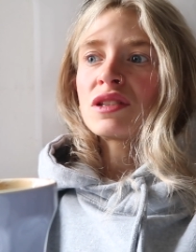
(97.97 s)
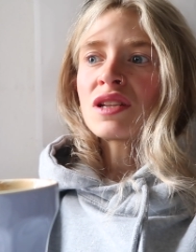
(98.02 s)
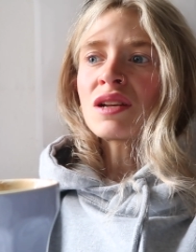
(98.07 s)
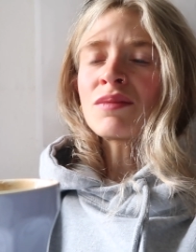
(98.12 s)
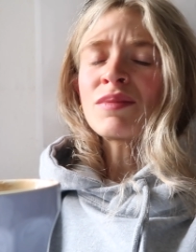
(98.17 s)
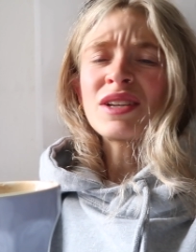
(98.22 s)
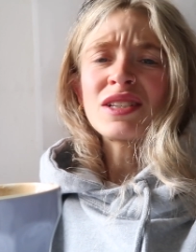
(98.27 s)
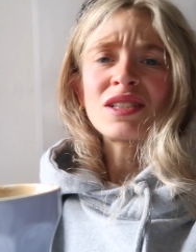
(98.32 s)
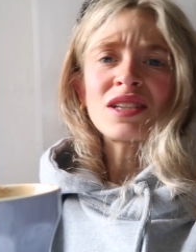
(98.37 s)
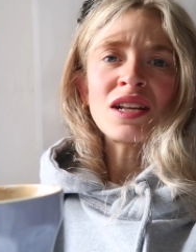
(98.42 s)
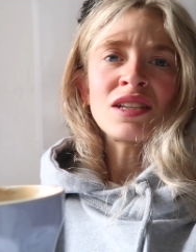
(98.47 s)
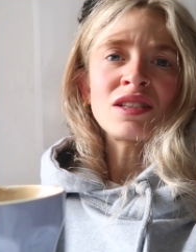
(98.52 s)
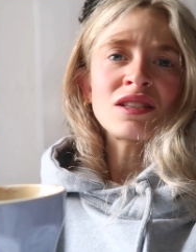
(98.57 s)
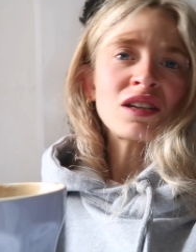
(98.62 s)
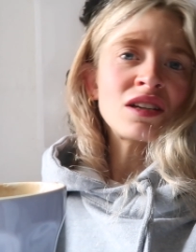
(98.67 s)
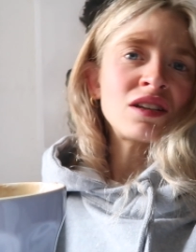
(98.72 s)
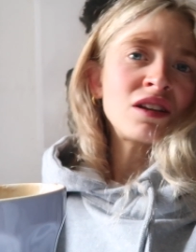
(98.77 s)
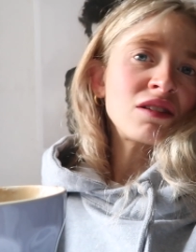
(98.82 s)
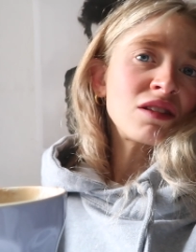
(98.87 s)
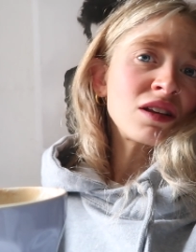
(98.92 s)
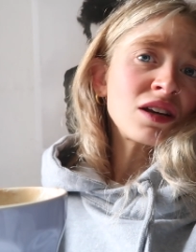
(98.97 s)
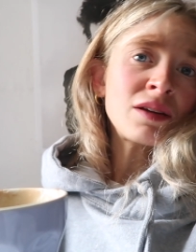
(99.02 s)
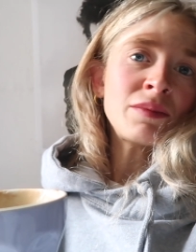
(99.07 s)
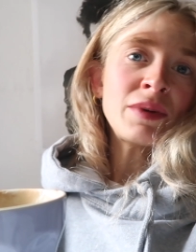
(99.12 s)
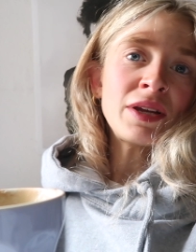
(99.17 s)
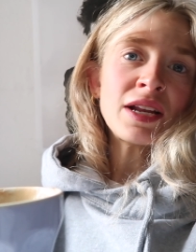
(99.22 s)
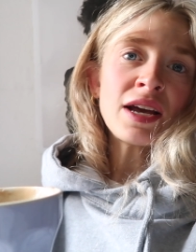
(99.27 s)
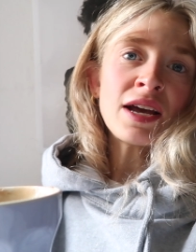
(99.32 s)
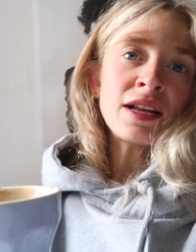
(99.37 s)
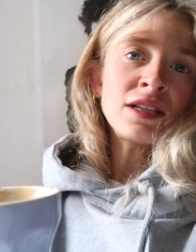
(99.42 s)
Does that make sense? I don't think I
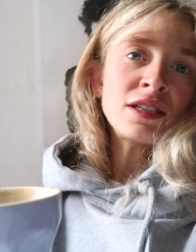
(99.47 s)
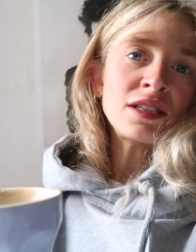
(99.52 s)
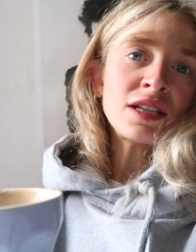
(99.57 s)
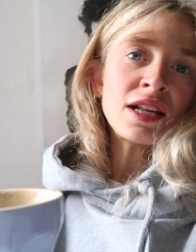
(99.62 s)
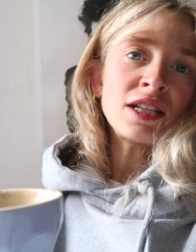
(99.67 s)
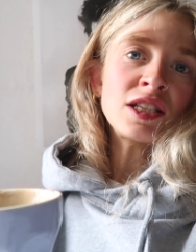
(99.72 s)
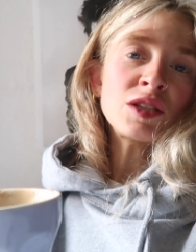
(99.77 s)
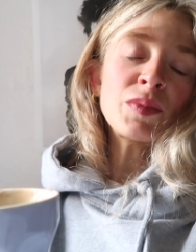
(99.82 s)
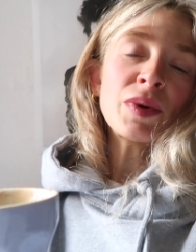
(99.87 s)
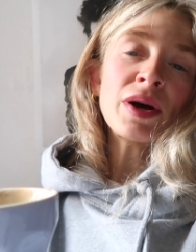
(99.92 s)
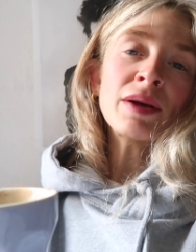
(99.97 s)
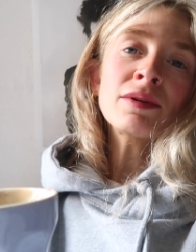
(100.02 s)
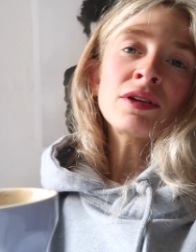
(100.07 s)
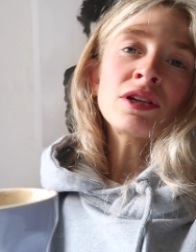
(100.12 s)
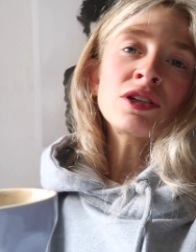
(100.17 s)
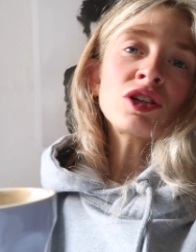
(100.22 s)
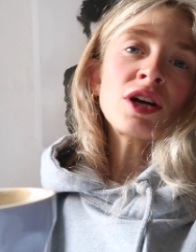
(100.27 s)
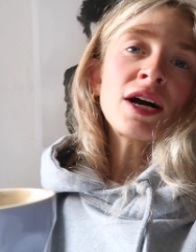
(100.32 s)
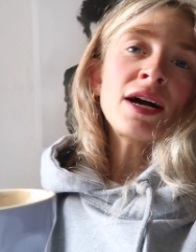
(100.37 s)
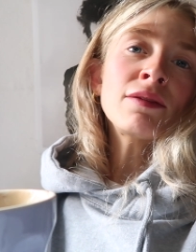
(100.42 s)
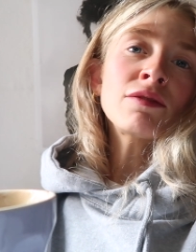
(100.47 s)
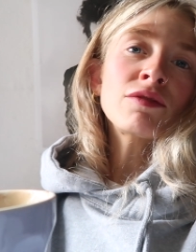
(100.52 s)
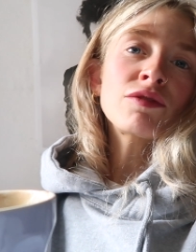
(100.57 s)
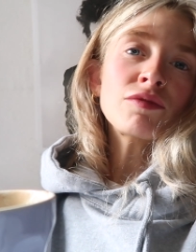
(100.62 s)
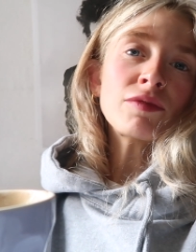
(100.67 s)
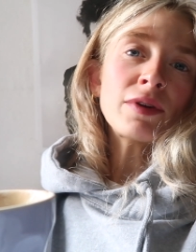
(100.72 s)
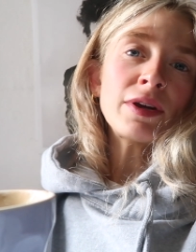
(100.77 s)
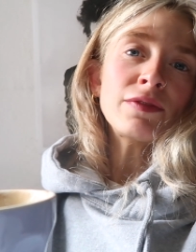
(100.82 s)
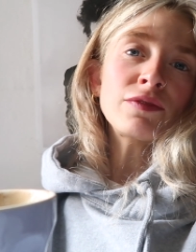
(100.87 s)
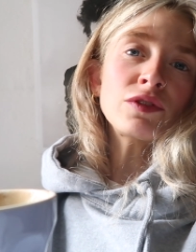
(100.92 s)
made any sense, but I'm going to try and
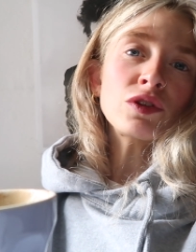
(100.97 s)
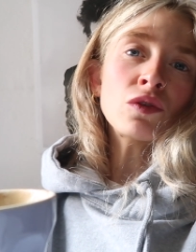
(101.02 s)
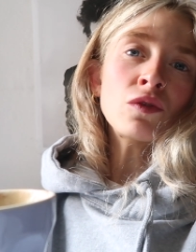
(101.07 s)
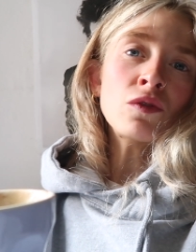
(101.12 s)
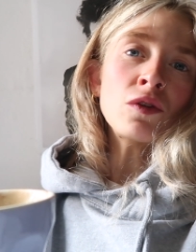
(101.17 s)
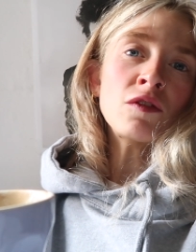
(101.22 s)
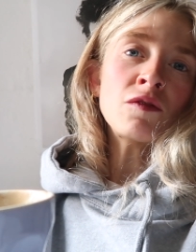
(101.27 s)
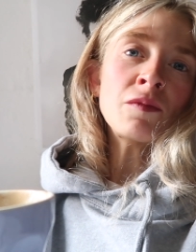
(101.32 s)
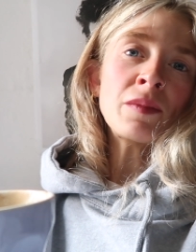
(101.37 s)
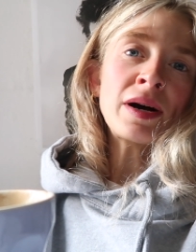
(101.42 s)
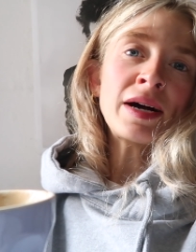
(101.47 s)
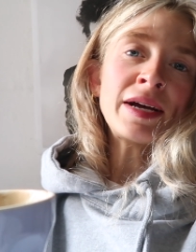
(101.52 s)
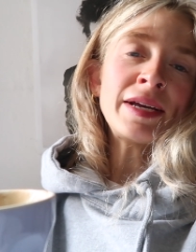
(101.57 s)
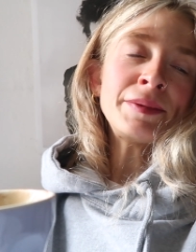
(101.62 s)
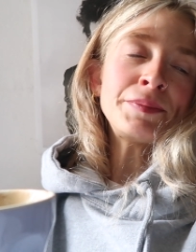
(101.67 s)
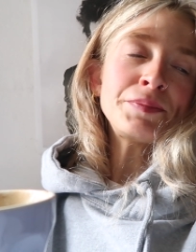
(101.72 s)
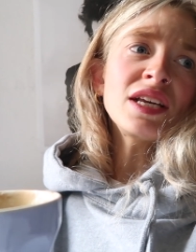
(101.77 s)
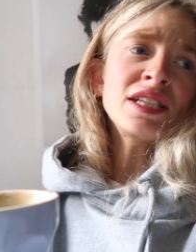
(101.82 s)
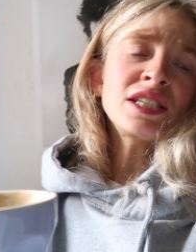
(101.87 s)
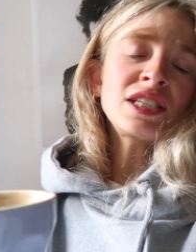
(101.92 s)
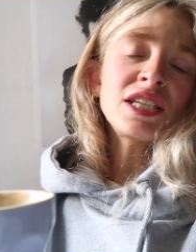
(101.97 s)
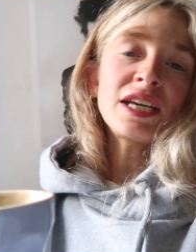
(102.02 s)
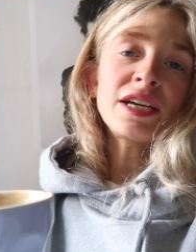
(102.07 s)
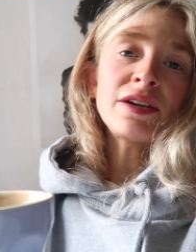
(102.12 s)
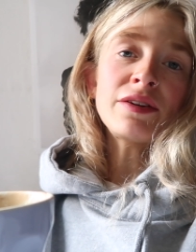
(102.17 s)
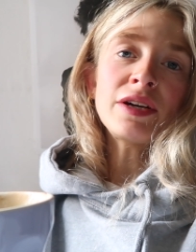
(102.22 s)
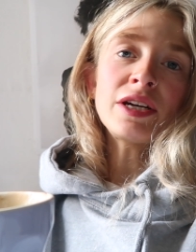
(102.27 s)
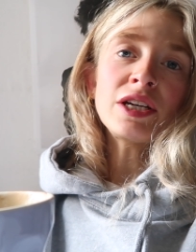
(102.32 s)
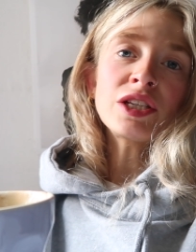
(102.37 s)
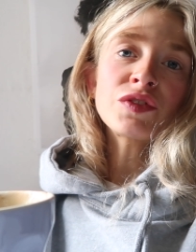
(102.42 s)
thrift all of my
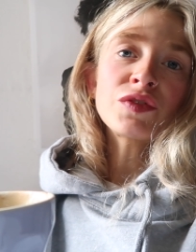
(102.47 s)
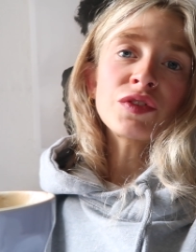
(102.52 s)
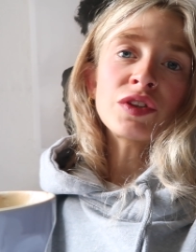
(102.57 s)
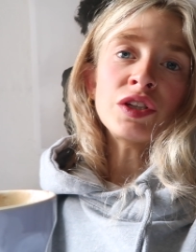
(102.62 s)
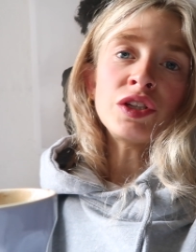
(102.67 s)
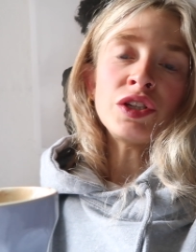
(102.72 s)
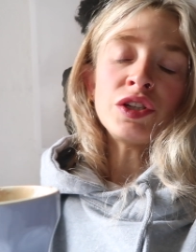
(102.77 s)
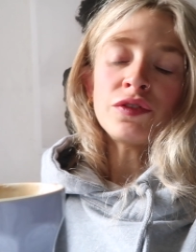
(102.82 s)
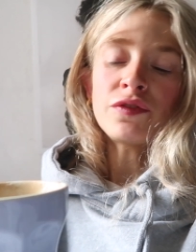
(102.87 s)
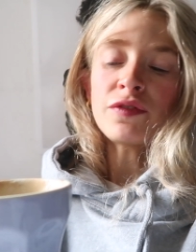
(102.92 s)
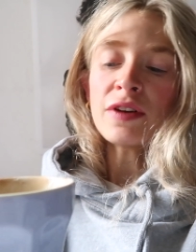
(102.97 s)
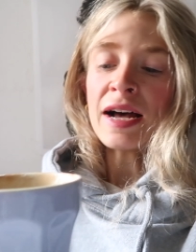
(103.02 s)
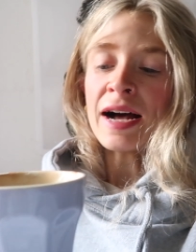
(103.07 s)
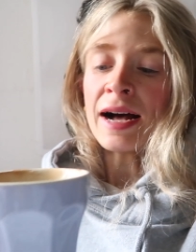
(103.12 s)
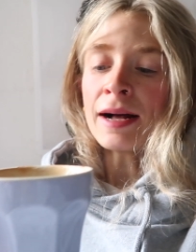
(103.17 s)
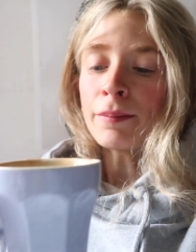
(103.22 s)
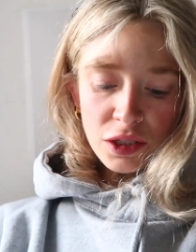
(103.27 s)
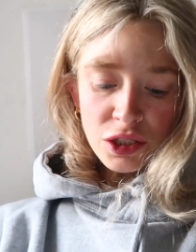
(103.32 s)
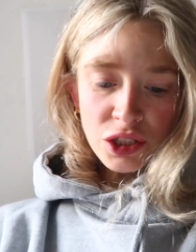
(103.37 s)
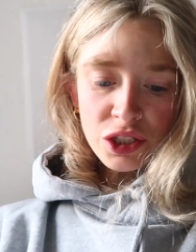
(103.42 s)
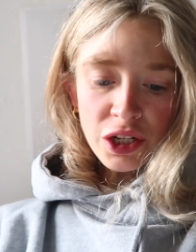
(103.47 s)
interiors for the new flat.